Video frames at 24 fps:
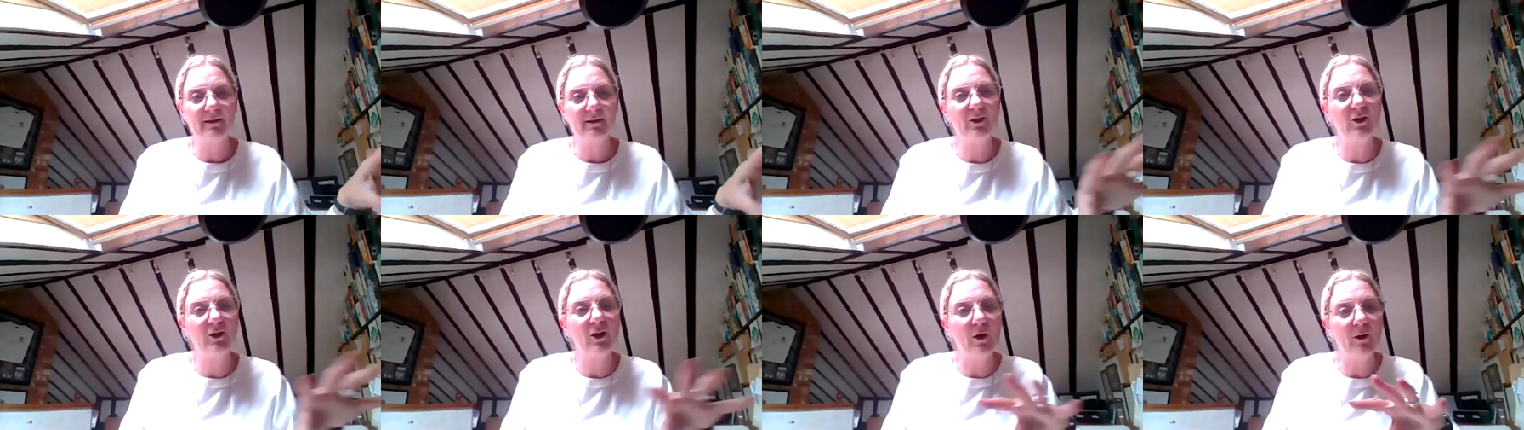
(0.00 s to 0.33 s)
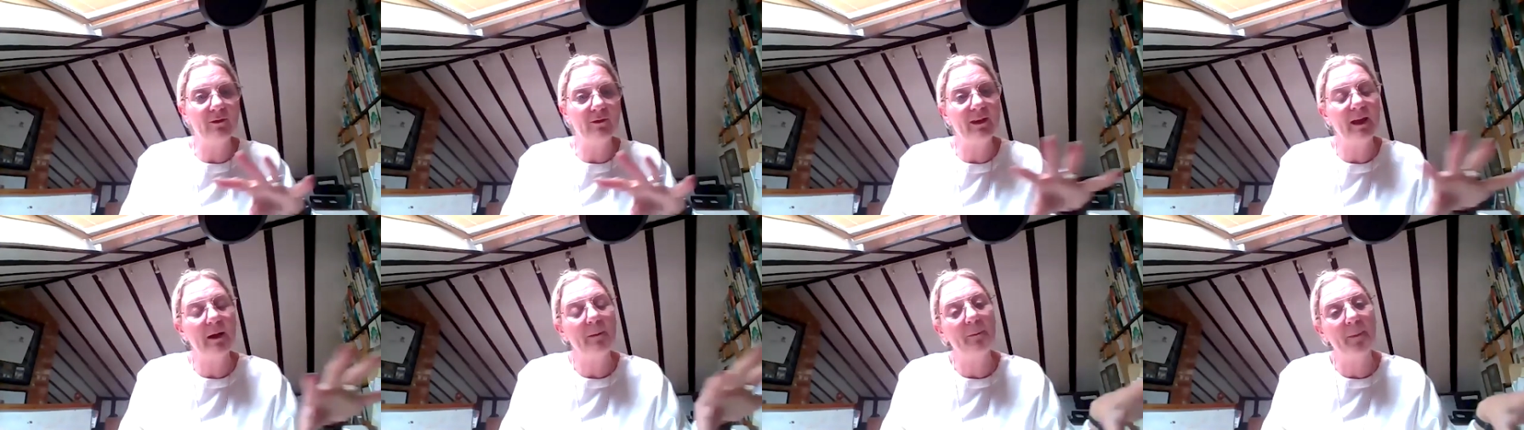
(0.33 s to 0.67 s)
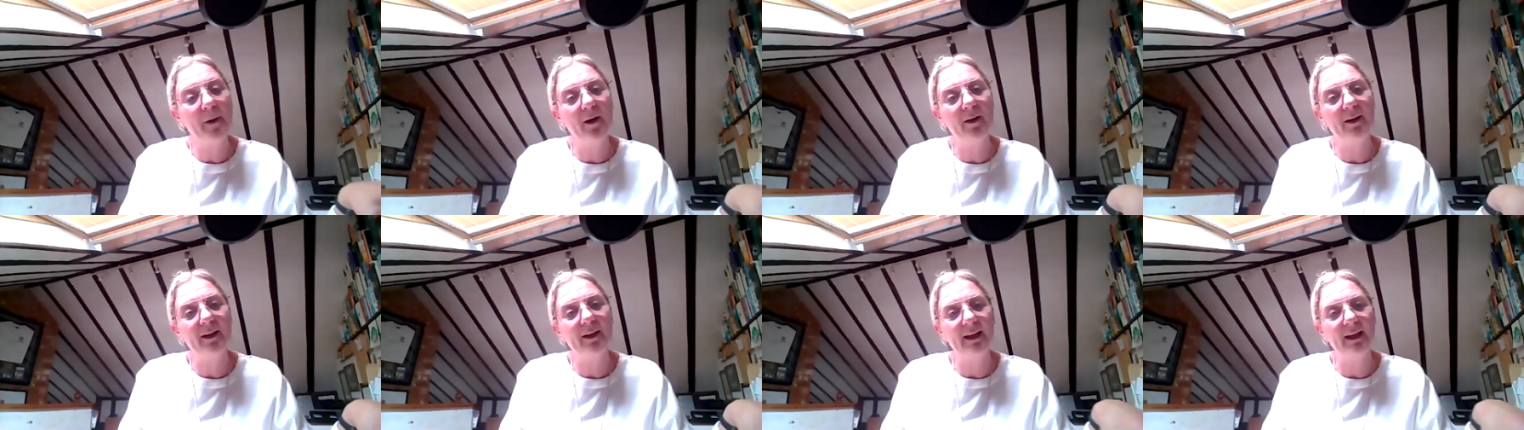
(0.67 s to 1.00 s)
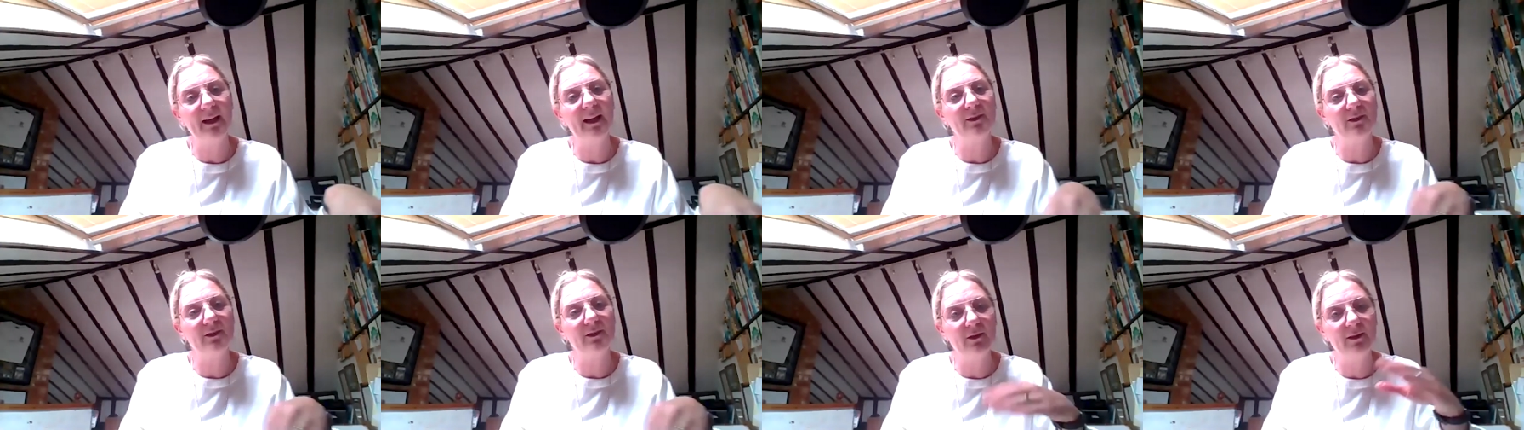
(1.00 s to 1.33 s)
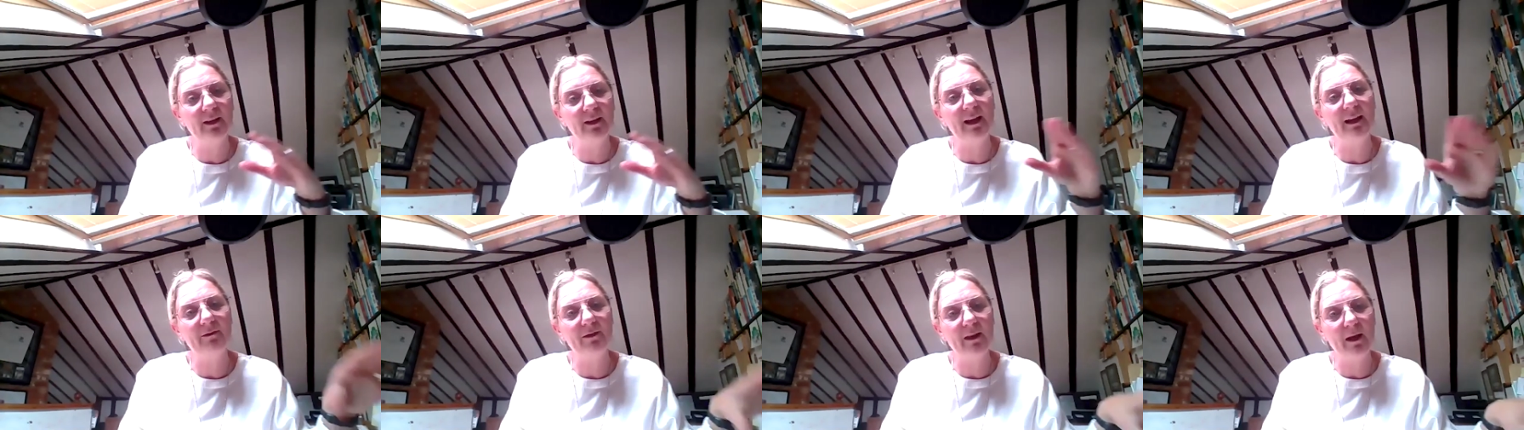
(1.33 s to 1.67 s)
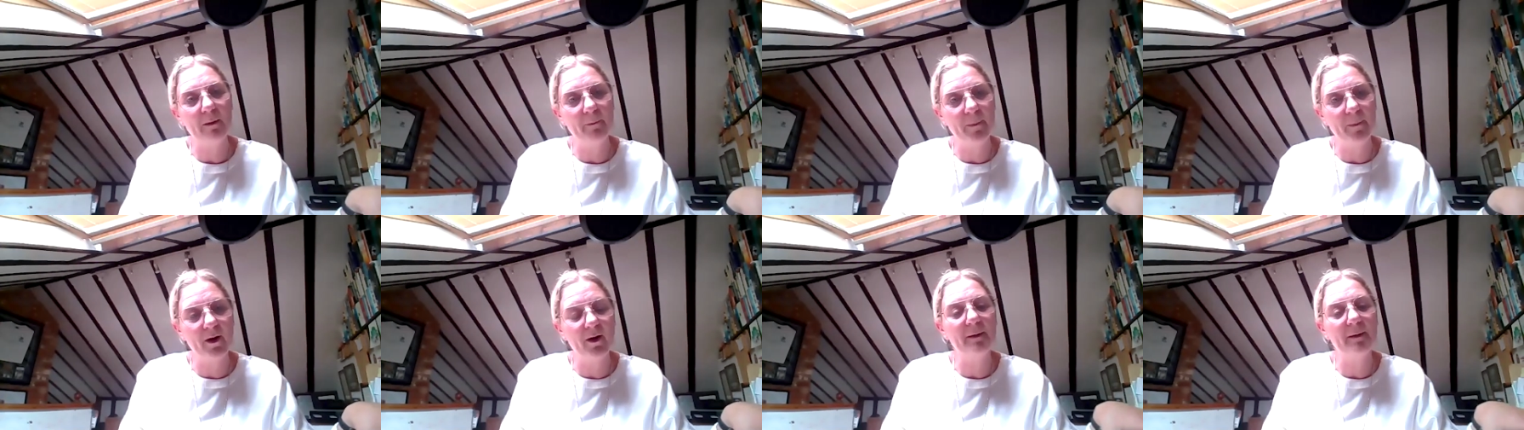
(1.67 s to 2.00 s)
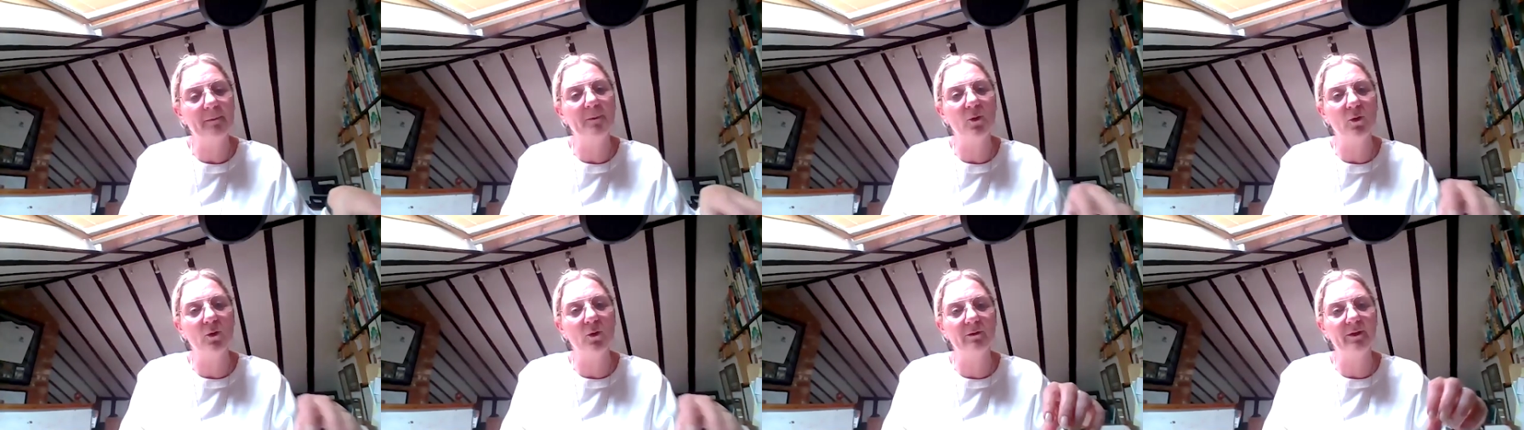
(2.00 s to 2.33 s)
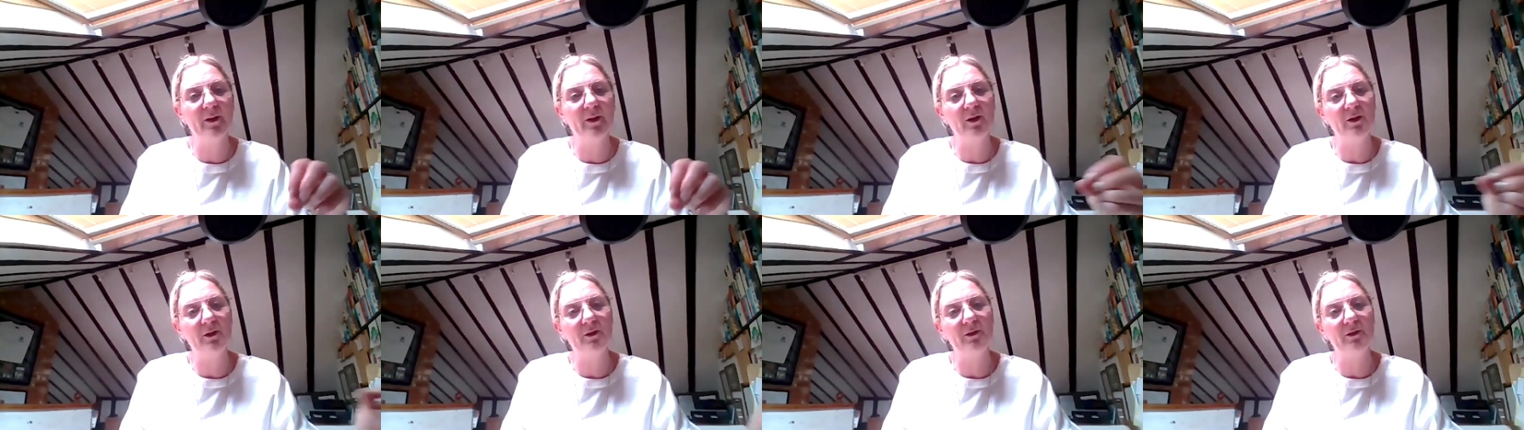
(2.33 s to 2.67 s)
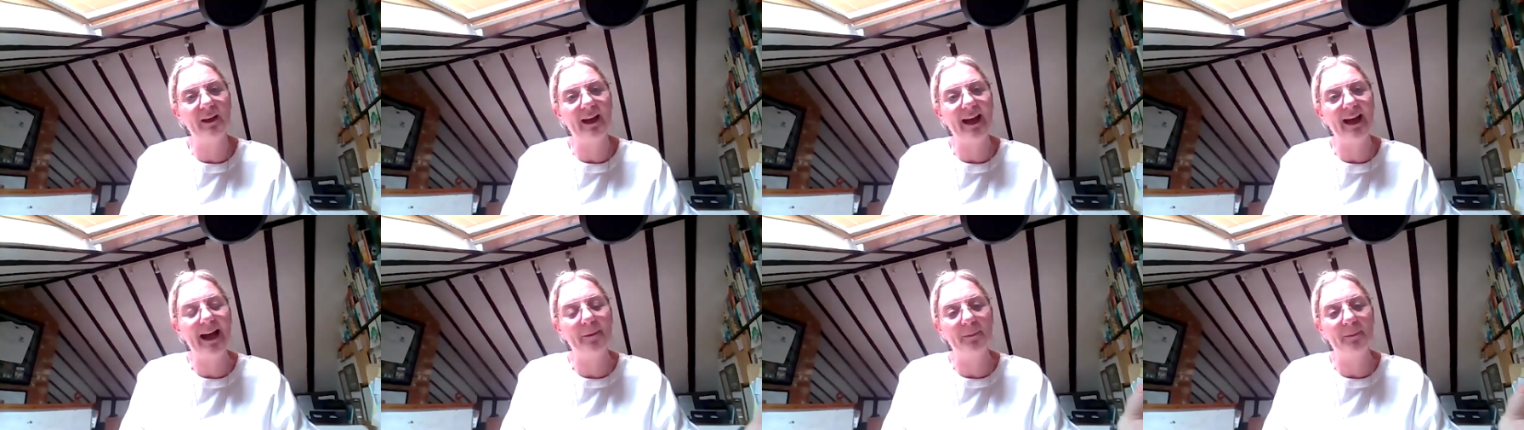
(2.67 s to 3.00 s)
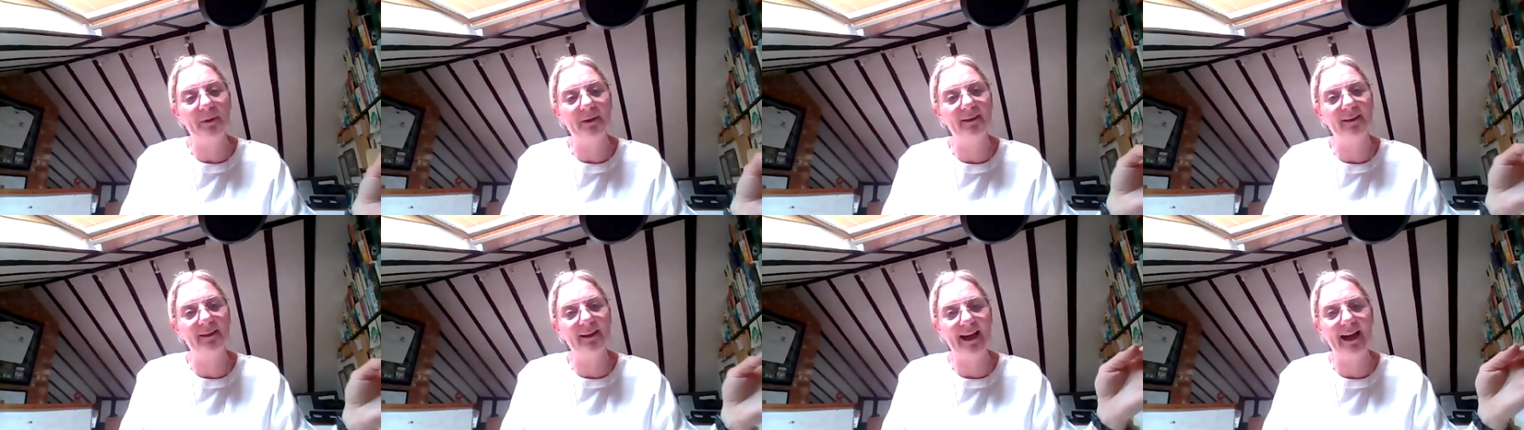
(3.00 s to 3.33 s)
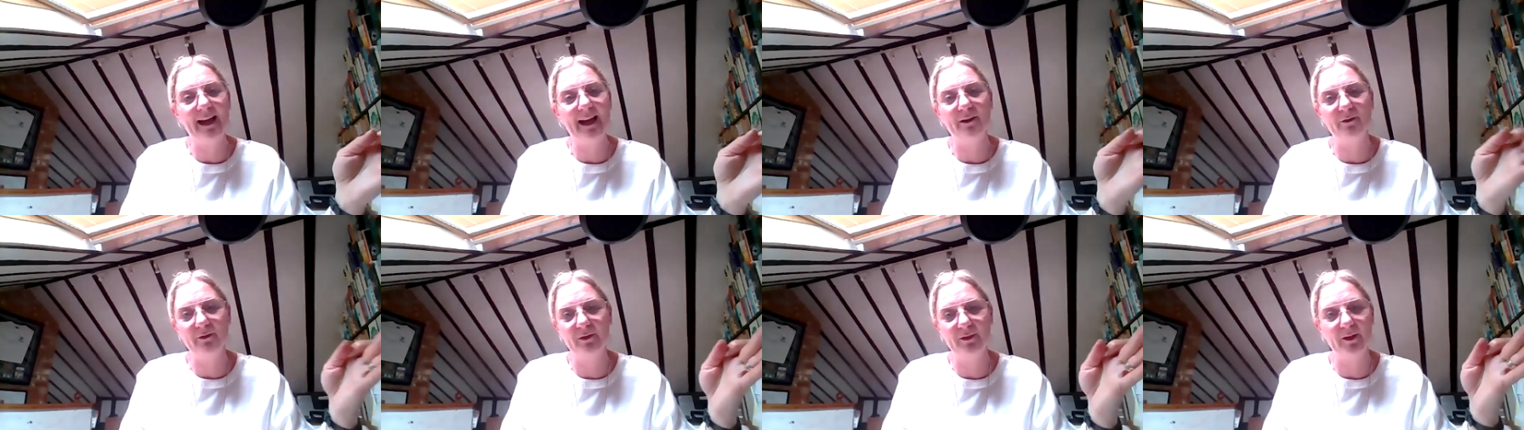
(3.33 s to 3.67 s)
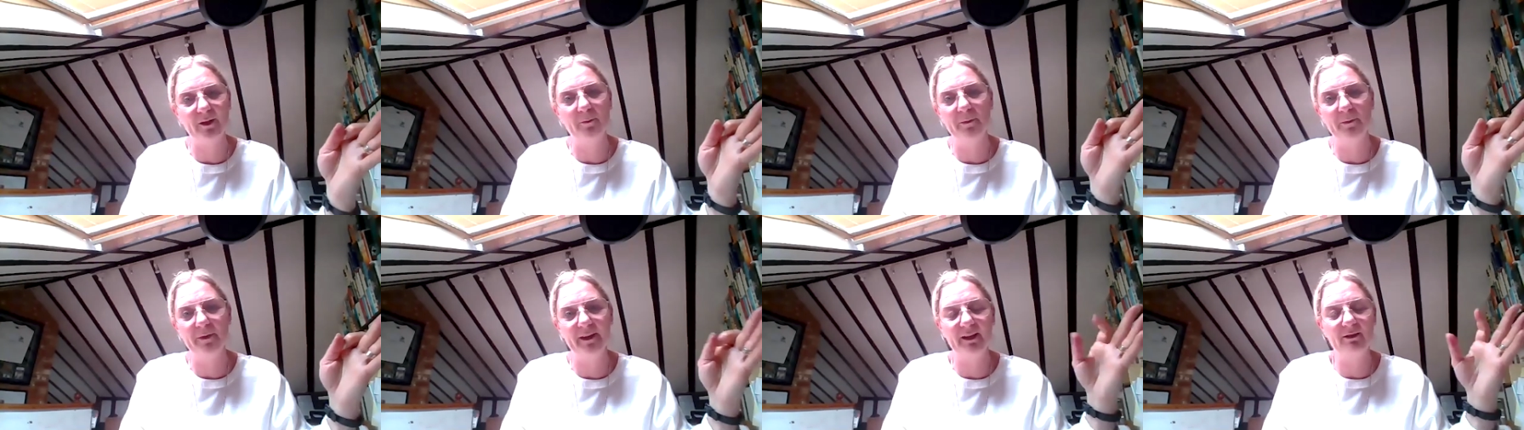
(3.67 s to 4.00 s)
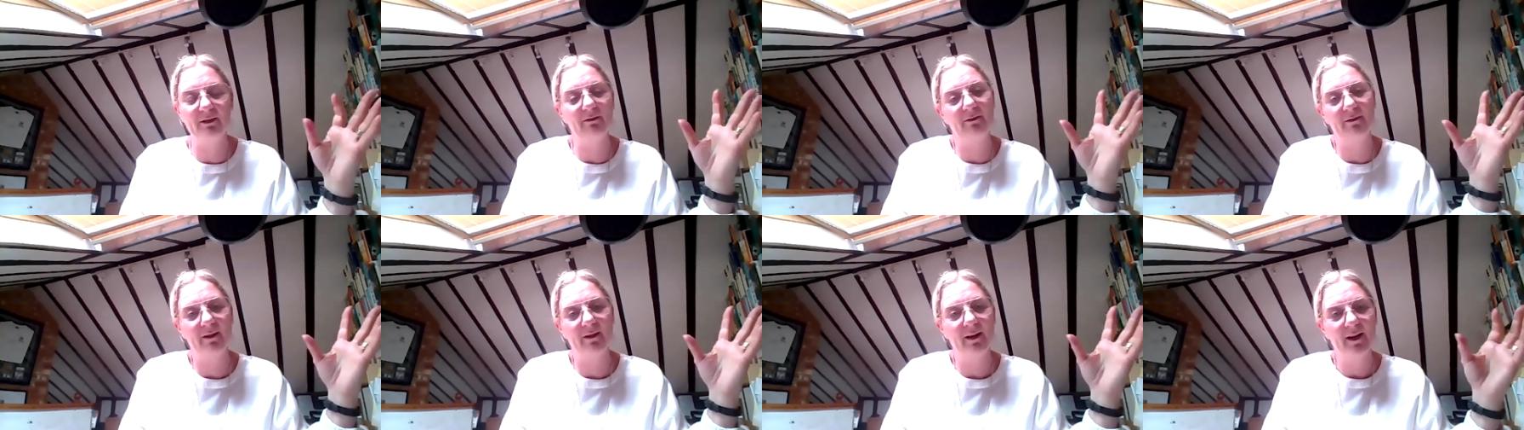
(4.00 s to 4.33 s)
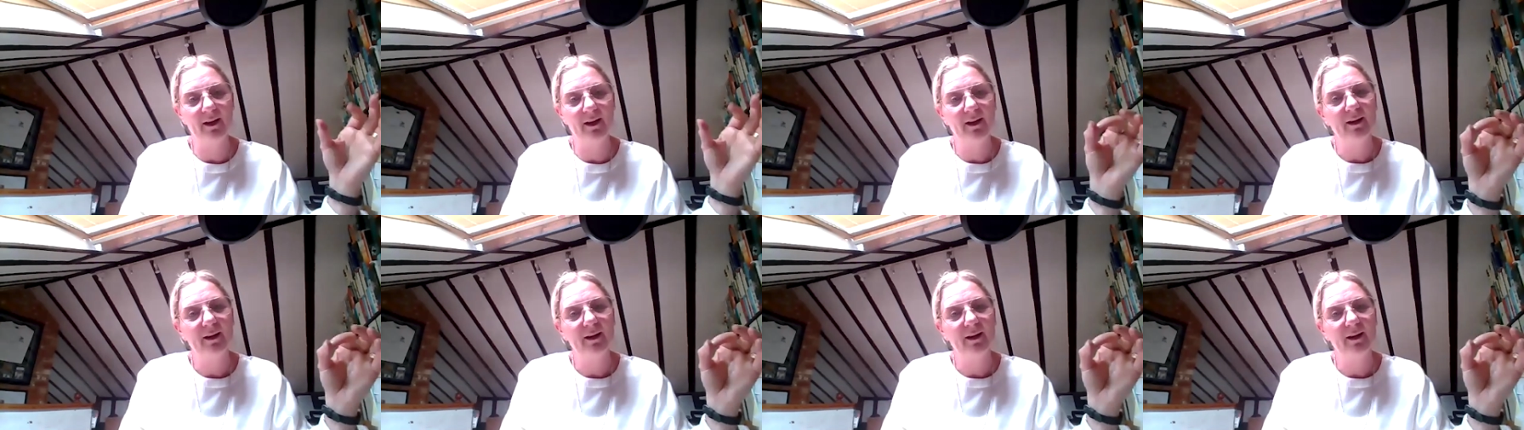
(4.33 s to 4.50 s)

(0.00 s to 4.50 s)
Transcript: you know, if they're buying, as you say, if they're buying portfolios that happens to have something